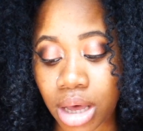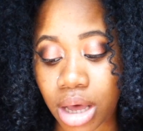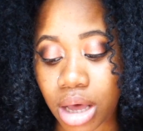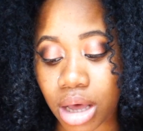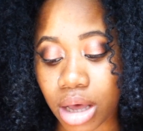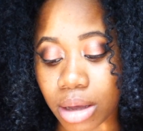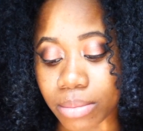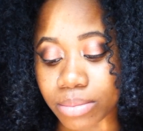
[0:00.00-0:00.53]

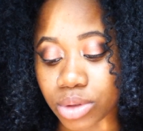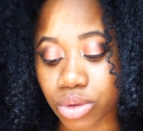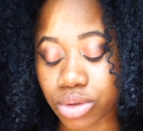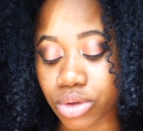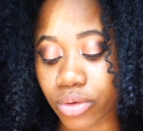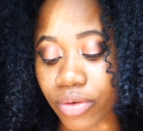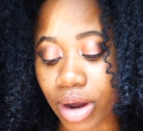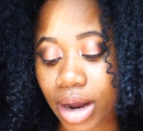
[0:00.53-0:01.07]
Um, so,
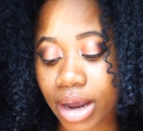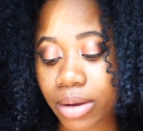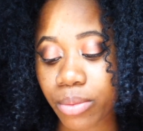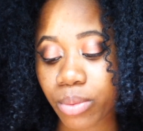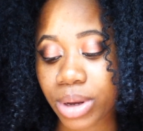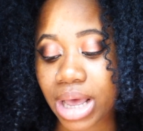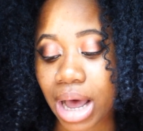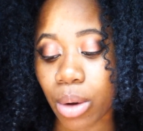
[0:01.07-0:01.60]
so far I,
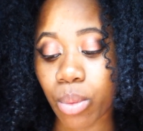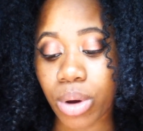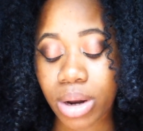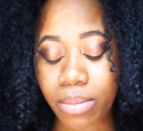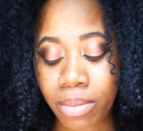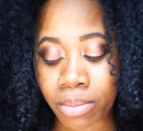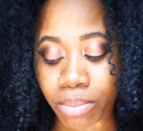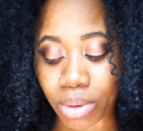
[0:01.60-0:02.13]
we got
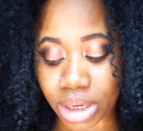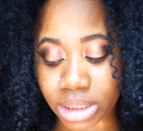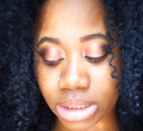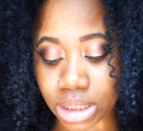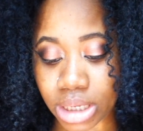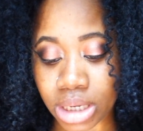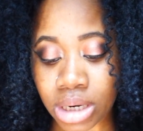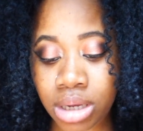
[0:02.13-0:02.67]
one
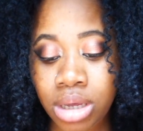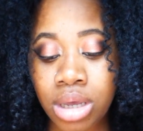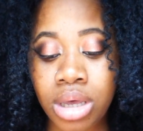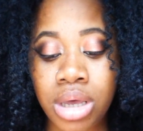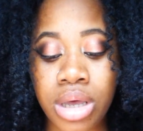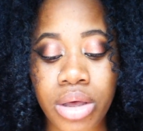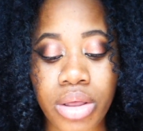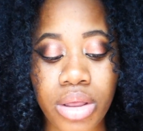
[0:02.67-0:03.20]
bracelet,
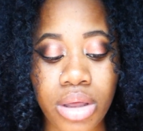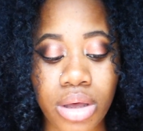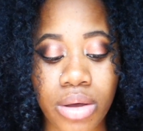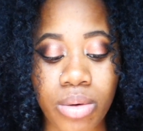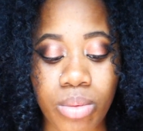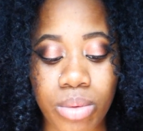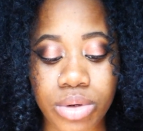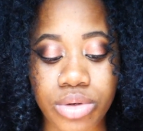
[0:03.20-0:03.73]

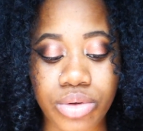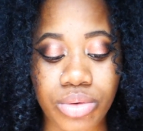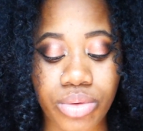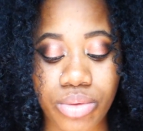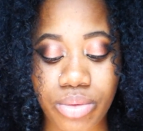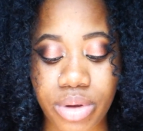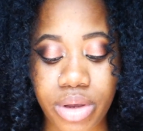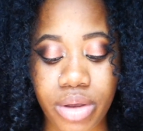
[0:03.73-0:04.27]
two,
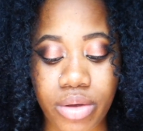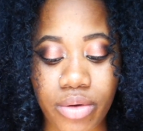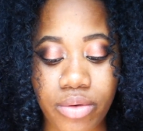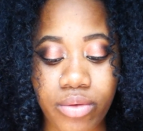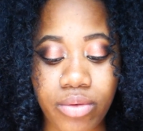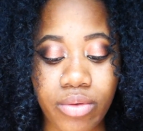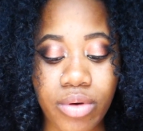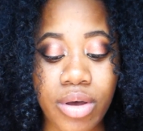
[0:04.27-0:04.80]
three,
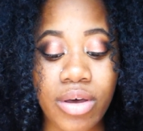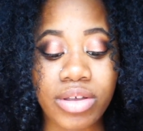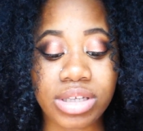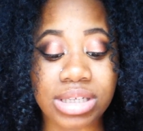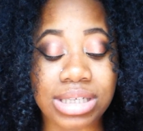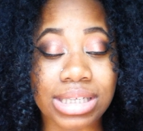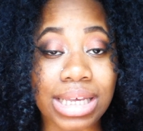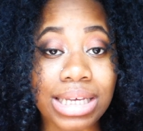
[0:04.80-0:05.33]

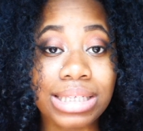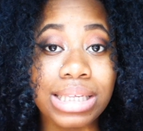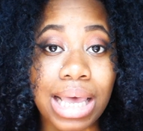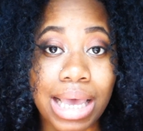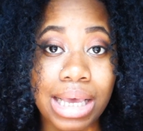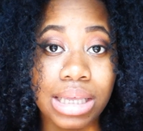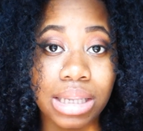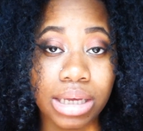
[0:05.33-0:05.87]
six
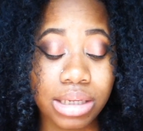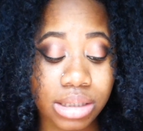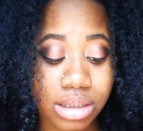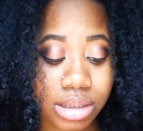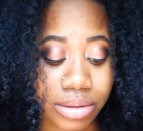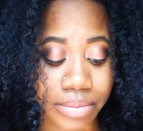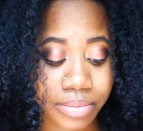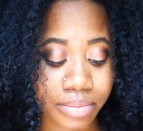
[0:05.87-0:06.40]

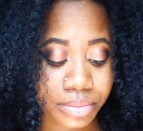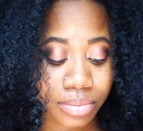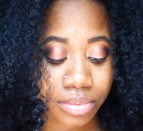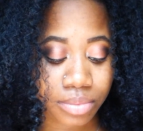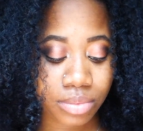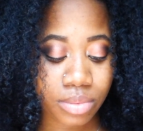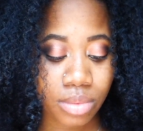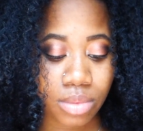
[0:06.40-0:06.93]
anklets.
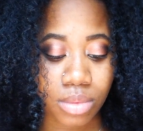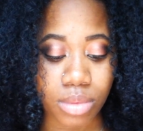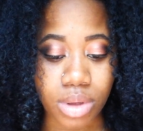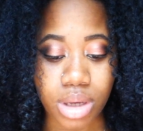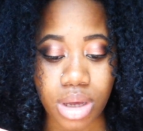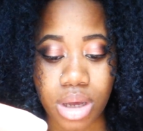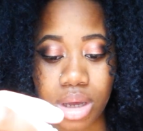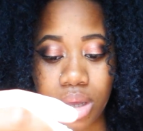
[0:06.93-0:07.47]

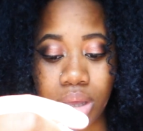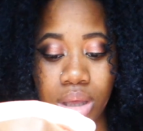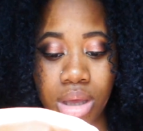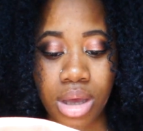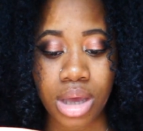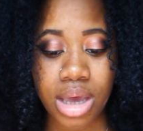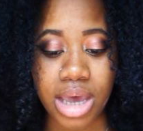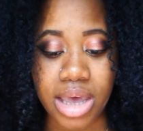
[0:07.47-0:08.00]
Okay.
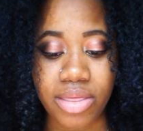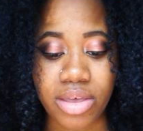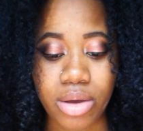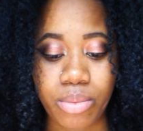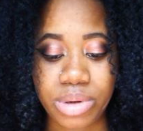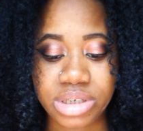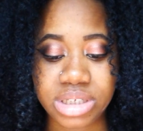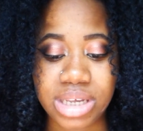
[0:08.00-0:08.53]
And then
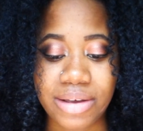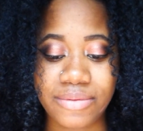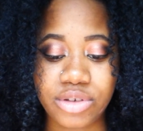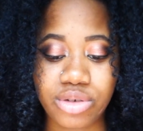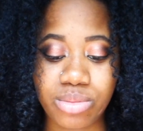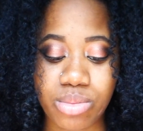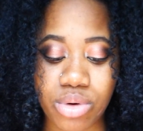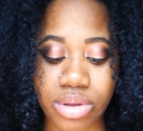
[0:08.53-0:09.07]
we just have
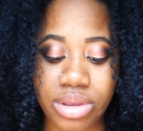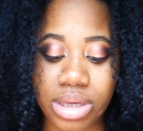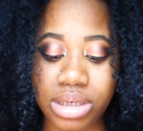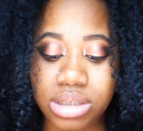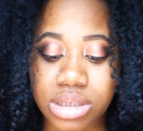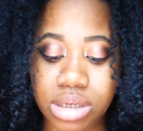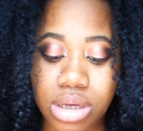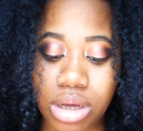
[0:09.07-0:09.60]
two more
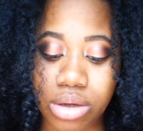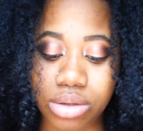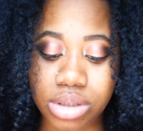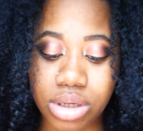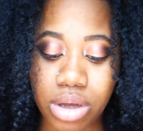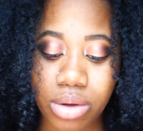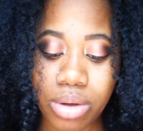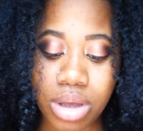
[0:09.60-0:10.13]
things to go.
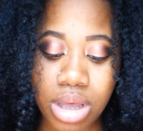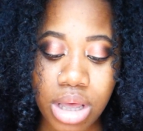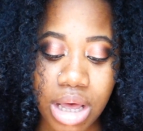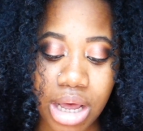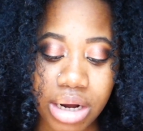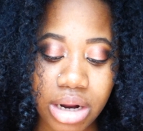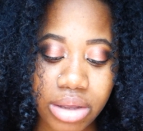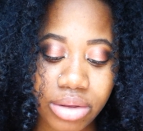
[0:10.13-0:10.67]
So
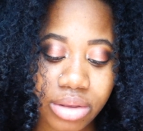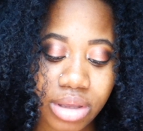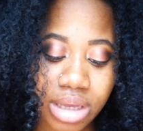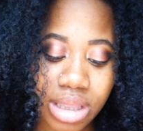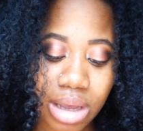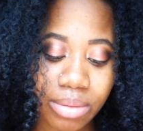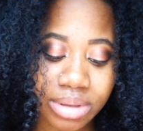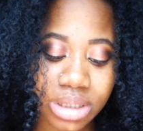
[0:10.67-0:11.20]
another thing
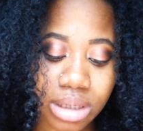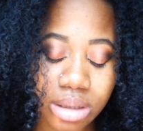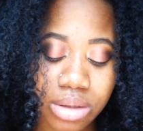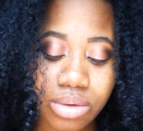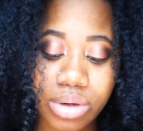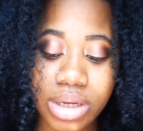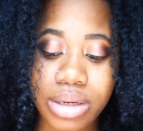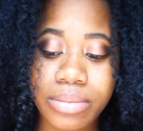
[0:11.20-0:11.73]
that was
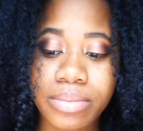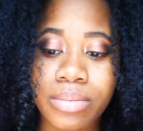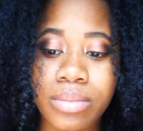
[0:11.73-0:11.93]
included